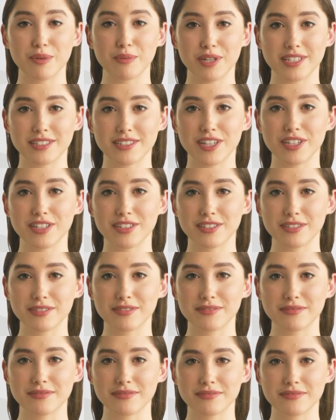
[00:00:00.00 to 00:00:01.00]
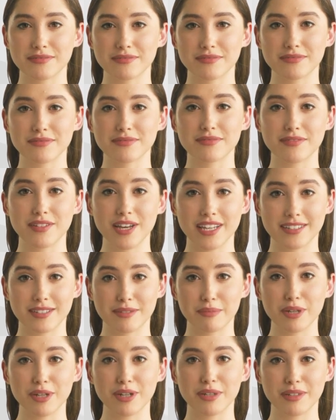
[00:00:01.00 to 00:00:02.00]
research?
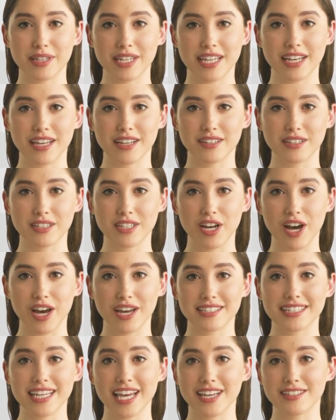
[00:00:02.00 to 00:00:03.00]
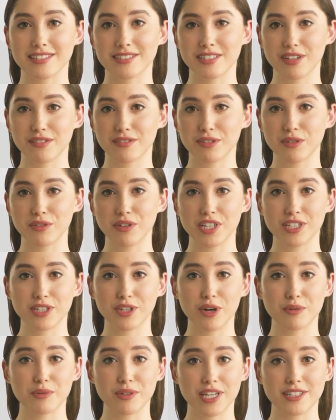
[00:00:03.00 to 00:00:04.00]
Feasibility in the context of
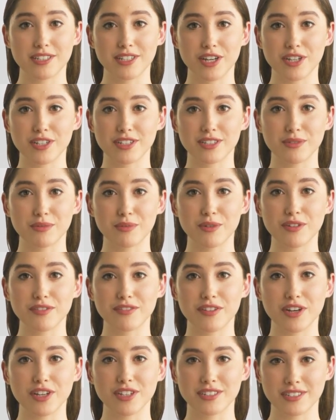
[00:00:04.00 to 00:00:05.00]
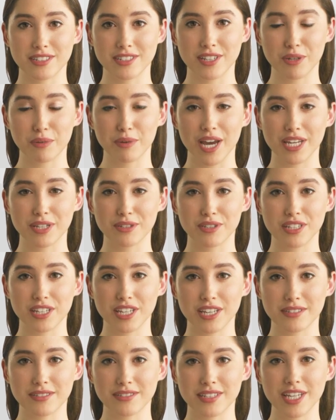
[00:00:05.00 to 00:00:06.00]
clinical research refers to the
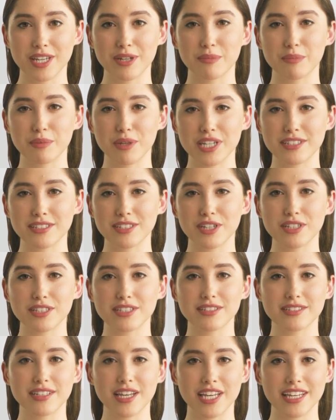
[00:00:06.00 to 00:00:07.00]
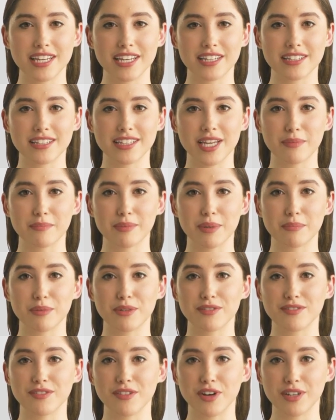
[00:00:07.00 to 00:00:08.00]
likelihood that a research study can be
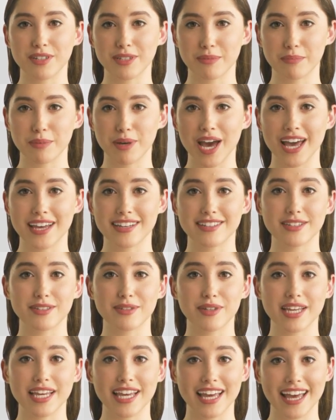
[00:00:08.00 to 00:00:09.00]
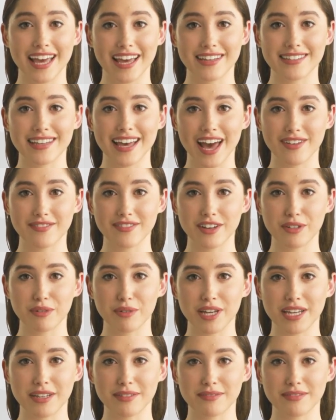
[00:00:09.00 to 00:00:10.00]
performed practically and
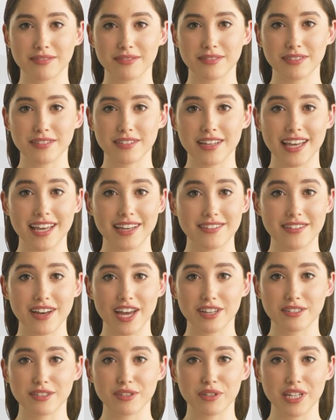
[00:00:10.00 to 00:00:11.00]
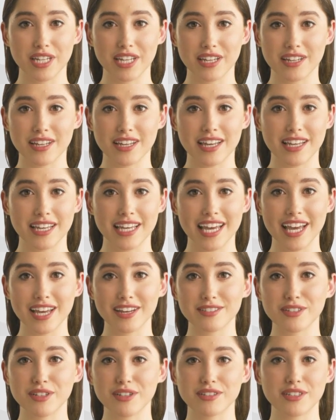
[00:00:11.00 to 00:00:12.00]
ethically. Essentially, it
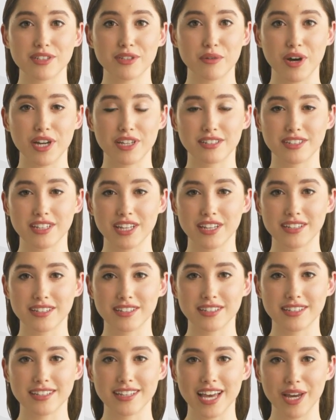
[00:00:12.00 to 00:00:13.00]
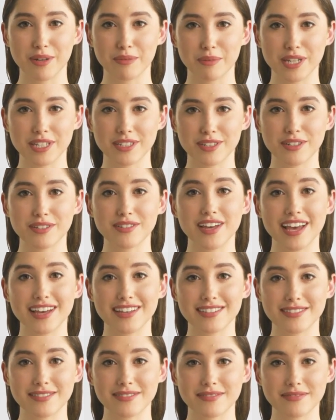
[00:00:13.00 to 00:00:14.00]
answers the question, can we do
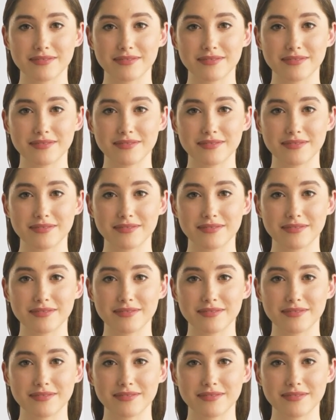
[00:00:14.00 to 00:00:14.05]
this?